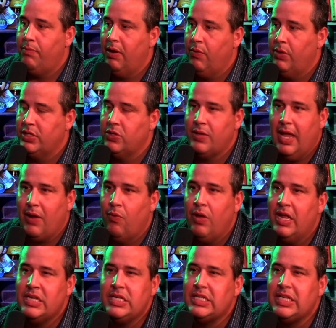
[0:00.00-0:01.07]
But it was, okay,
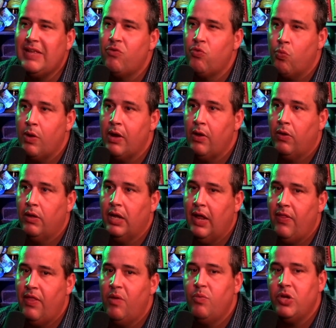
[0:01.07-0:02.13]
is this even real?
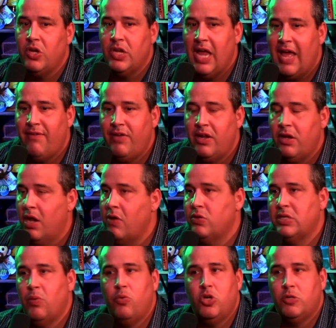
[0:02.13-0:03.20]
And then when you dive in, no,
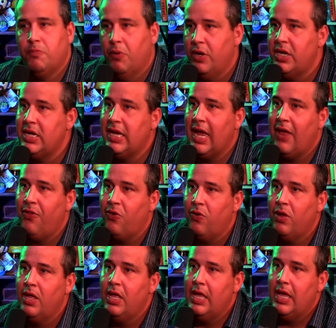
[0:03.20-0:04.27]
someone just put it together,
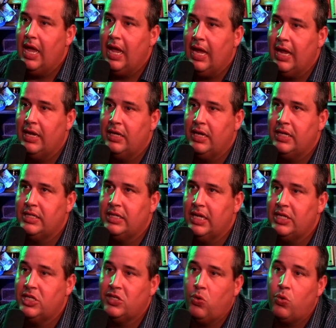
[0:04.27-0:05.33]
and it's
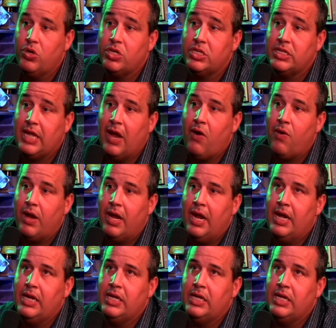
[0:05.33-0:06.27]
sort of scary. And